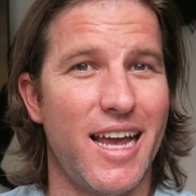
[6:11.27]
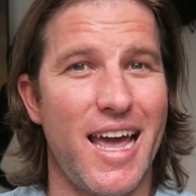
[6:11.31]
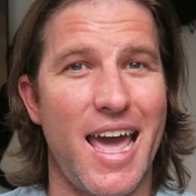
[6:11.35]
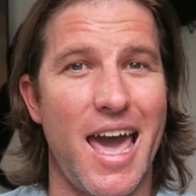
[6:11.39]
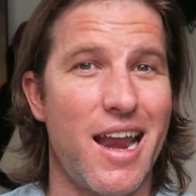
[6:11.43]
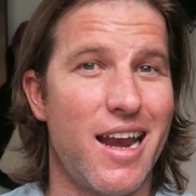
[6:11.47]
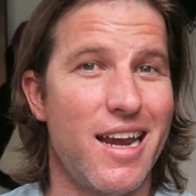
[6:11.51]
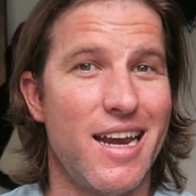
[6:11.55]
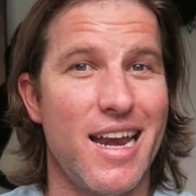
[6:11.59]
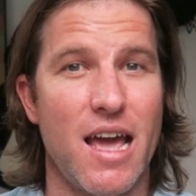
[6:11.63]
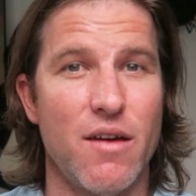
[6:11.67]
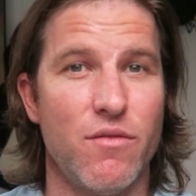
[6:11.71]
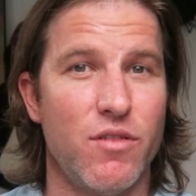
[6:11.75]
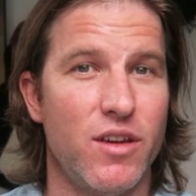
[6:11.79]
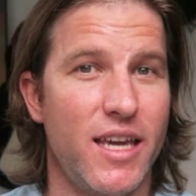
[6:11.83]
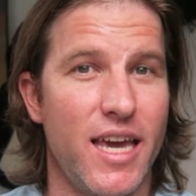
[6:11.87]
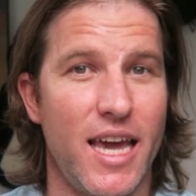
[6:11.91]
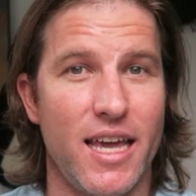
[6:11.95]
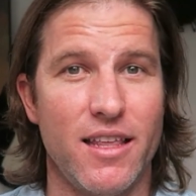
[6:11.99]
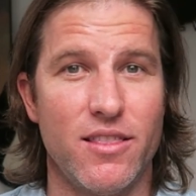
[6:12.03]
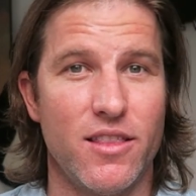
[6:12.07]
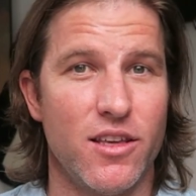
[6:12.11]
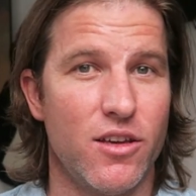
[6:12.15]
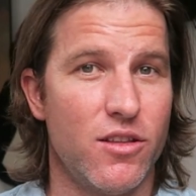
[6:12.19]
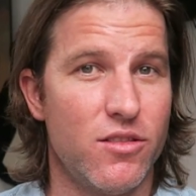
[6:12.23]
like how to
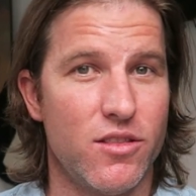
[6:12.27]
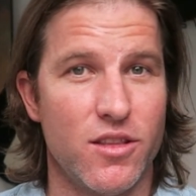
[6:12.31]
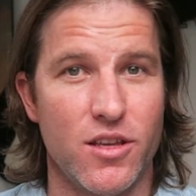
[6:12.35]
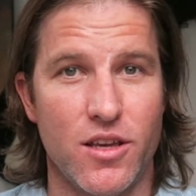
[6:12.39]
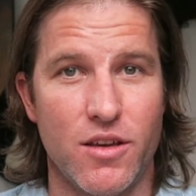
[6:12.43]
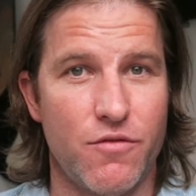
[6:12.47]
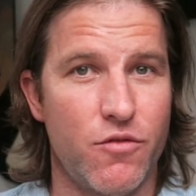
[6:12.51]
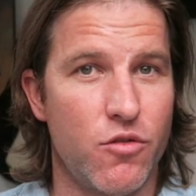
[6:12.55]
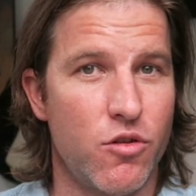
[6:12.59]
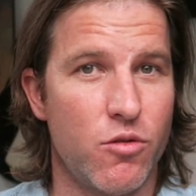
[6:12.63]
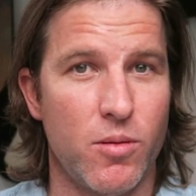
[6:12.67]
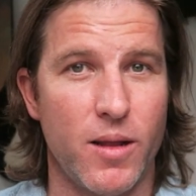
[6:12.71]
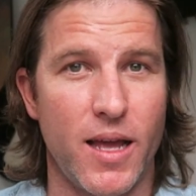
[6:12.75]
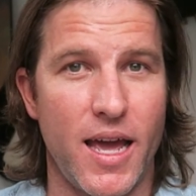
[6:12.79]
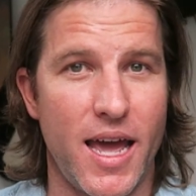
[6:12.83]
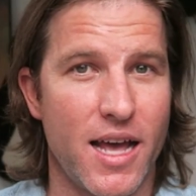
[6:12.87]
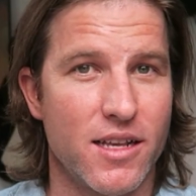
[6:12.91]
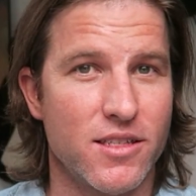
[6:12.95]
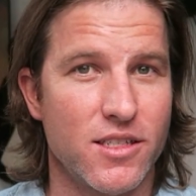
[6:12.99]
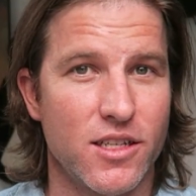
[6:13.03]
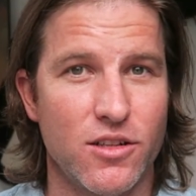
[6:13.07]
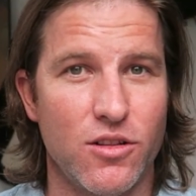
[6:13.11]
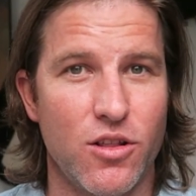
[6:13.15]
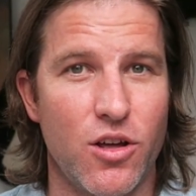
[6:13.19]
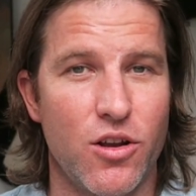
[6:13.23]
navigate the affordable
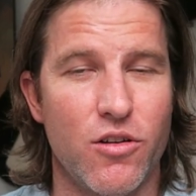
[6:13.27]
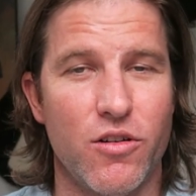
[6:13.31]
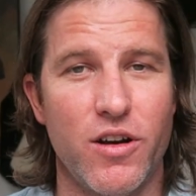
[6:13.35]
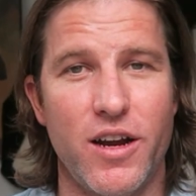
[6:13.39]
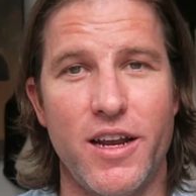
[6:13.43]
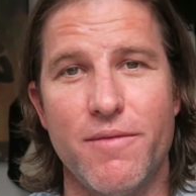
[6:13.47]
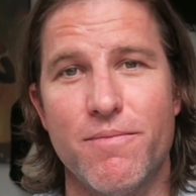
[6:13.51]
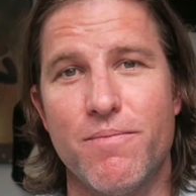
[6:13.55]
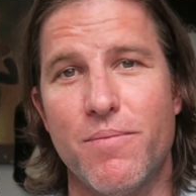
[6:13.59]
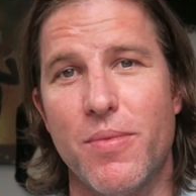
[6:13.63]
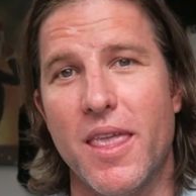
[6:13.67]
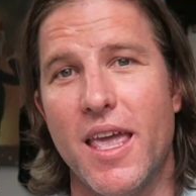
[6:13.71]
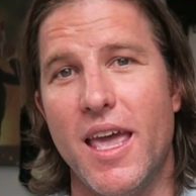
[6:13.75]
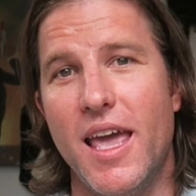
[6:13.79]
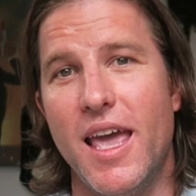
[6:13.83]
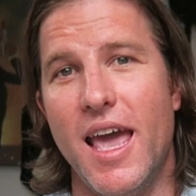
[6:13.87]
housing lottery